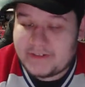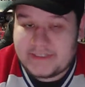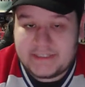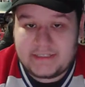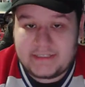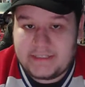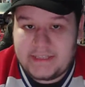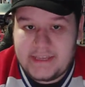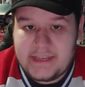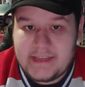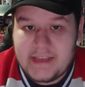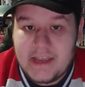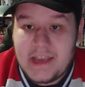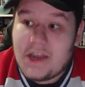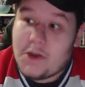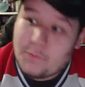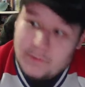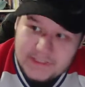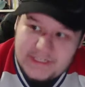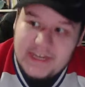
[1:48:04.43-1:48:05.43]
in the league,
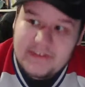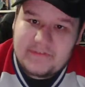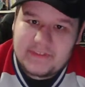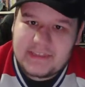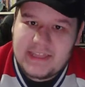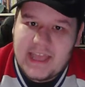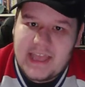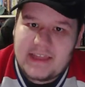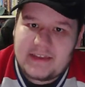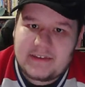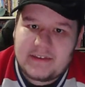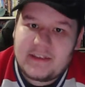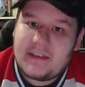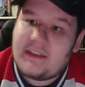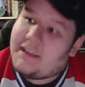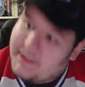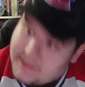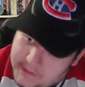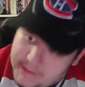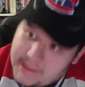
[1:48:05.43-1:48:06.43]
which even then,
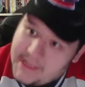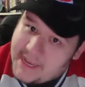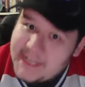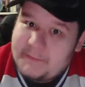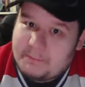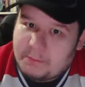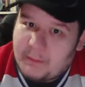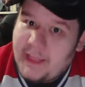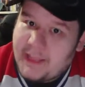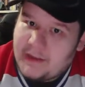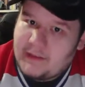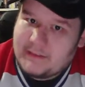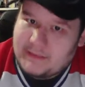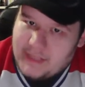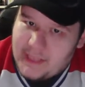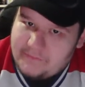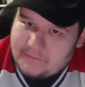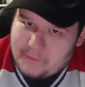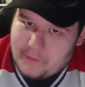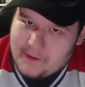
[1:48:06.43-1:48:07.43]
he's playing on the
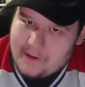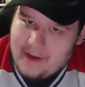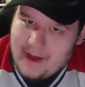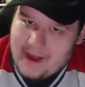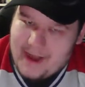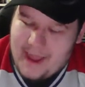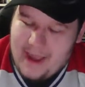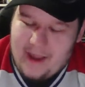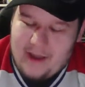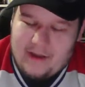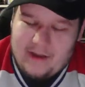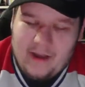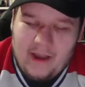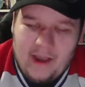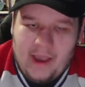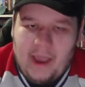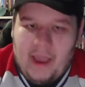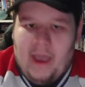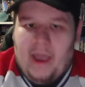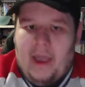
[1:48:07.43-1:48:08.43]
left wing right now.
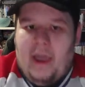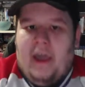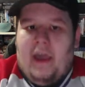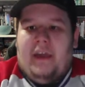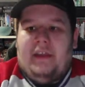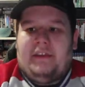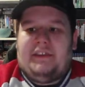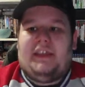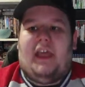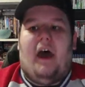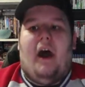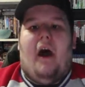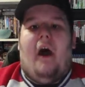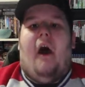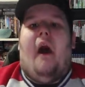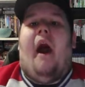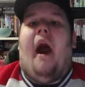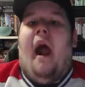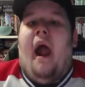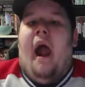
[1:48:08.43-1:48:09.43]
So...